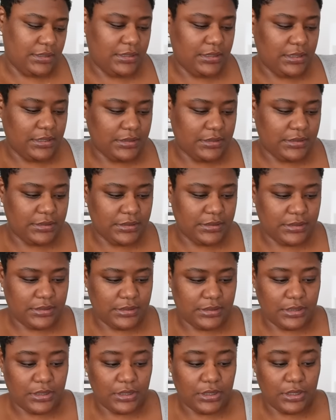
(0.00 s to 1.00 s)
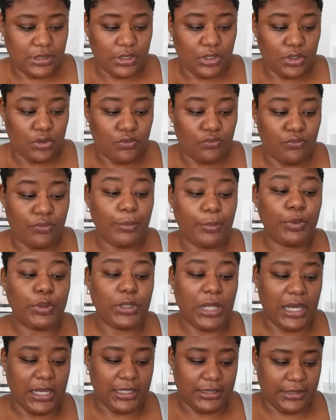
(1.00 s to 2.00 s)
This
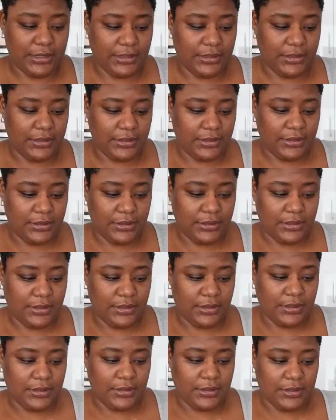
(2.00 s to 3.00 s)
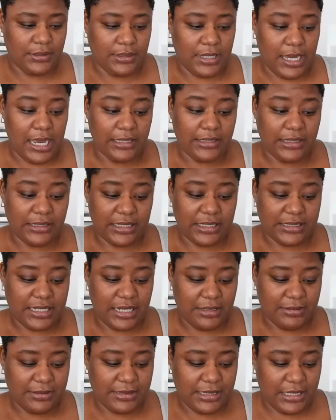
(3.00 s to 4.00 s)
remoulade. I think that's how
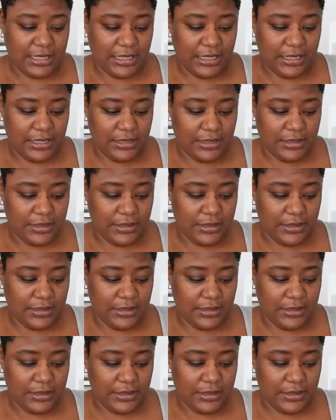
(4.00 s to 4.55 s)
you say it.